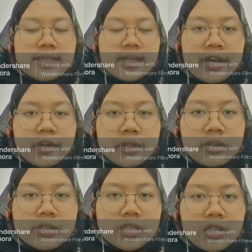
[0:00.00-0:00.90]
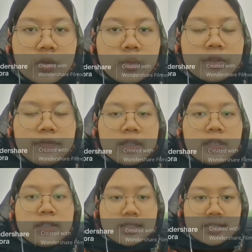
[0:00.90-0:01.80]
I will continue with the
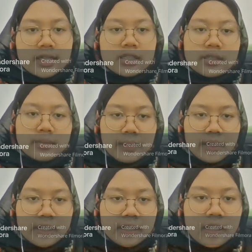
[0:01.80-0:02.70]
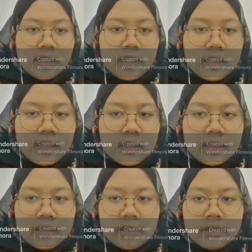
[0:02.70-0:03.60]
discussion part.
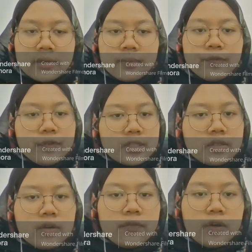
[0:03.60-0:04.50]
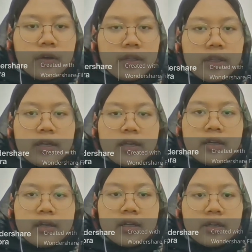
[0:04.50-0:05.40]
First of all,
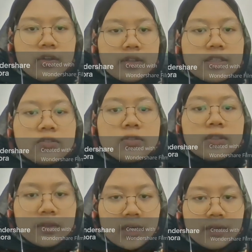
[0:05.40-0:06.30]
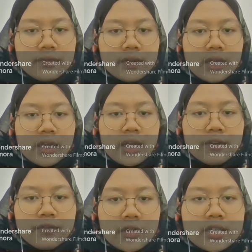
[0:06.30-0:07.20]
according to the graph,
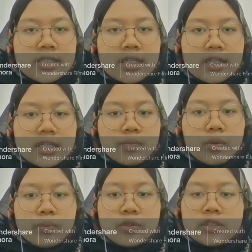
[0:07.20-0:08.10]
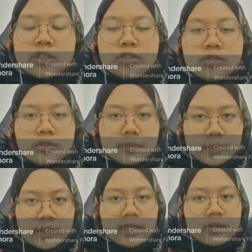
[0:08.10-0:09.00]
force is proportional to
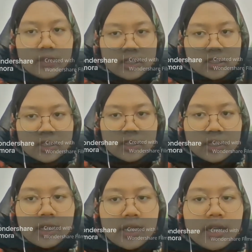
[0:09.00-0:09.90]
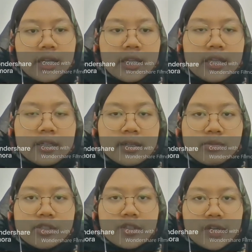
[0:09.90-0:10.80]
spring elongation. It
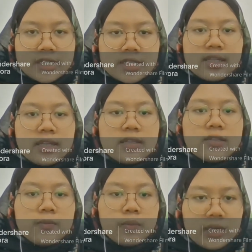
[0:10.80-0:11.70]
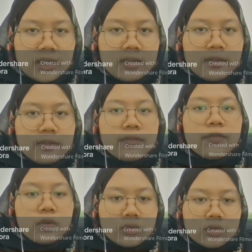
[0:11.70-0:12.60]
demonstrates that the spring
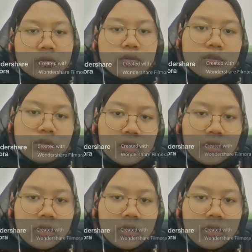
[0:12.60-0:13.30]
followed Hooke's law.